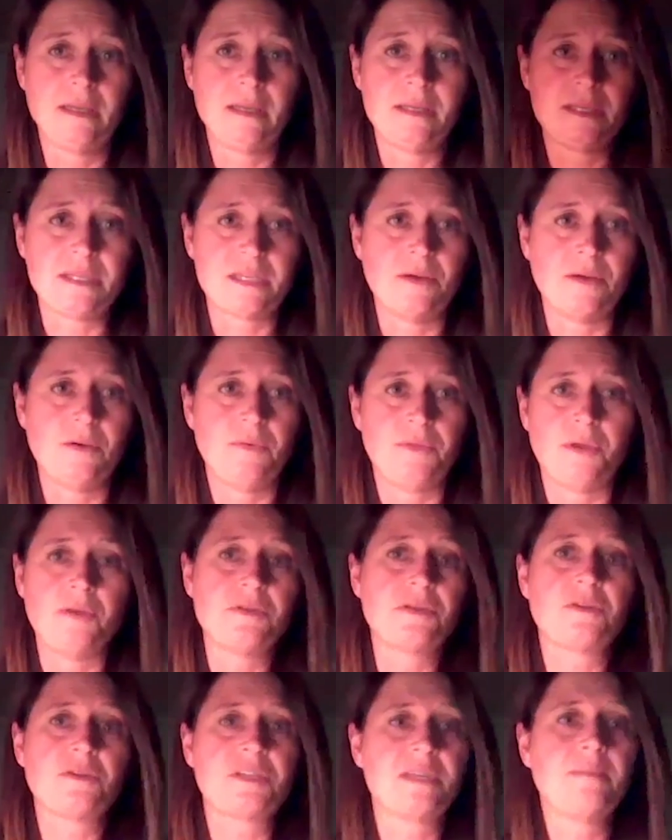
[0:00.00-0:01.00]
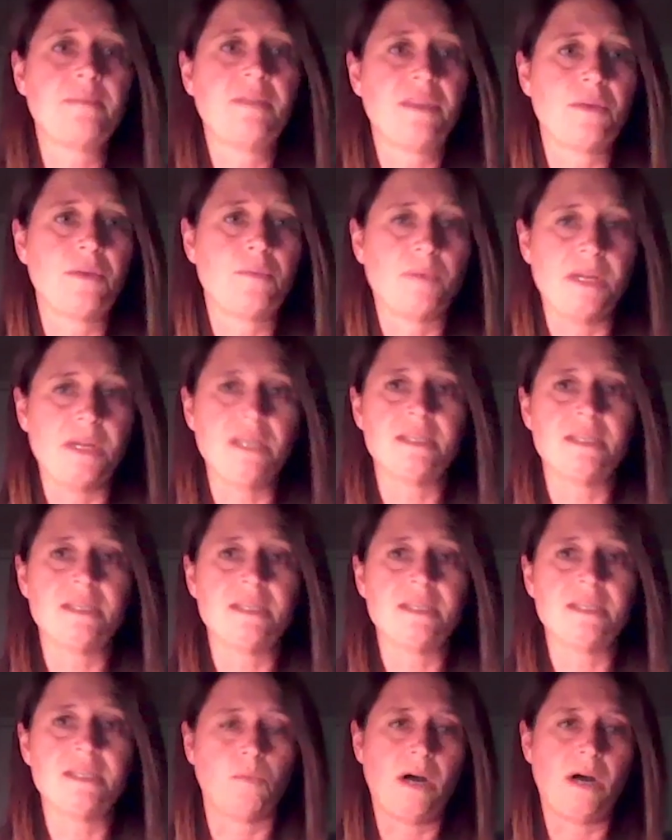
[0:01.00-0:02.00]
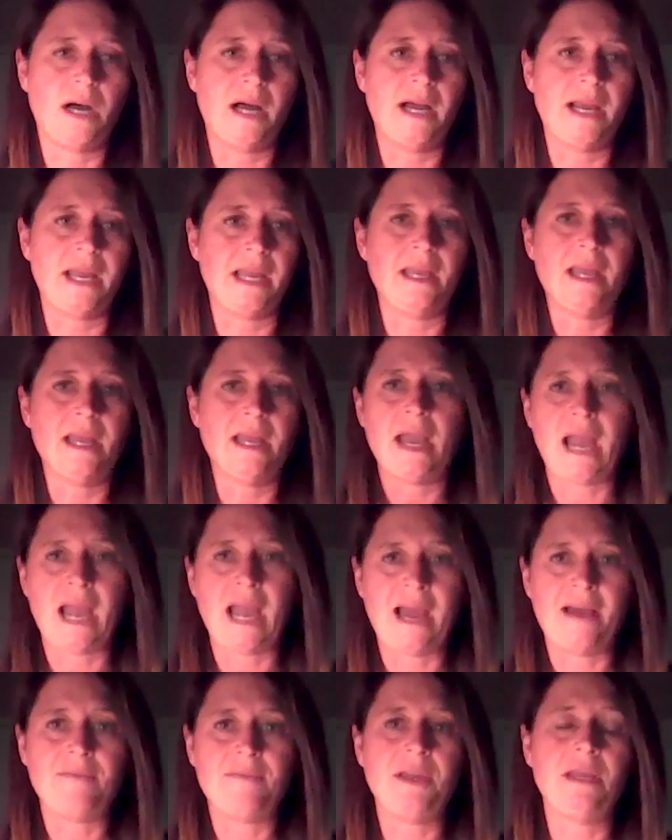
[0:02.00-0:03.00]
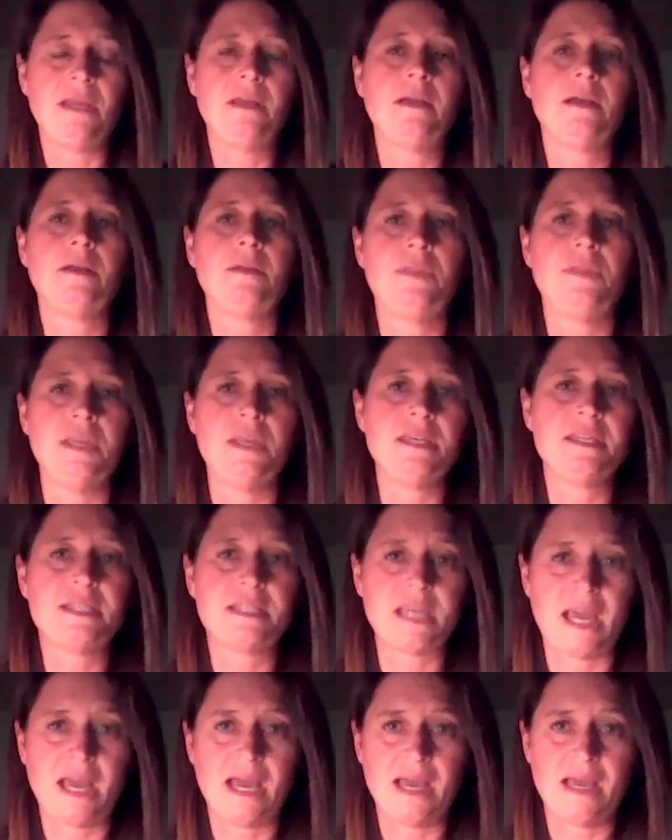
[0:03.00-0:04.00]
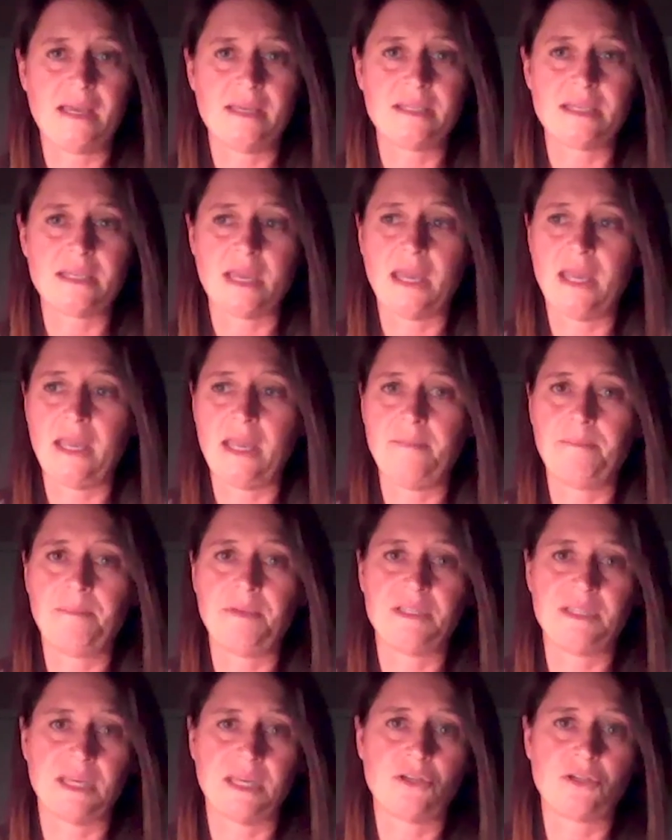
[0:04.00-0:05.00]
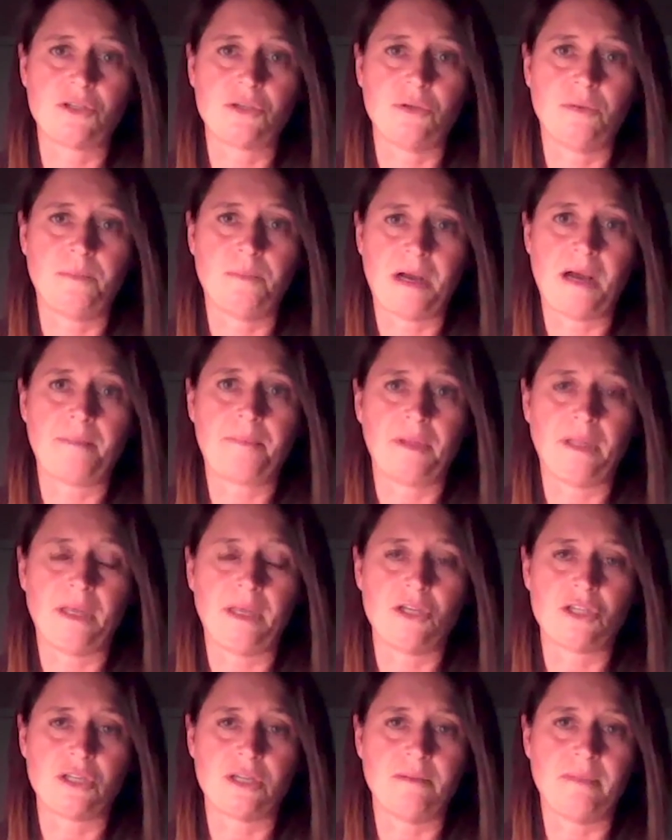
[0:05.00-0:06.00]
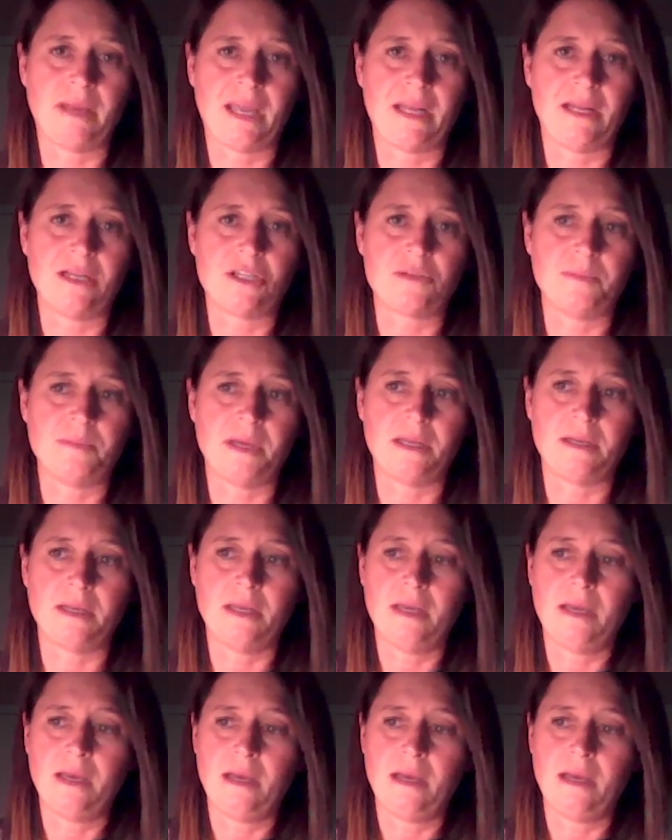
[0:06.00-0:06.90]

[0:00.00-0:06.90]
So those are some of the reasons why having this as a potential population management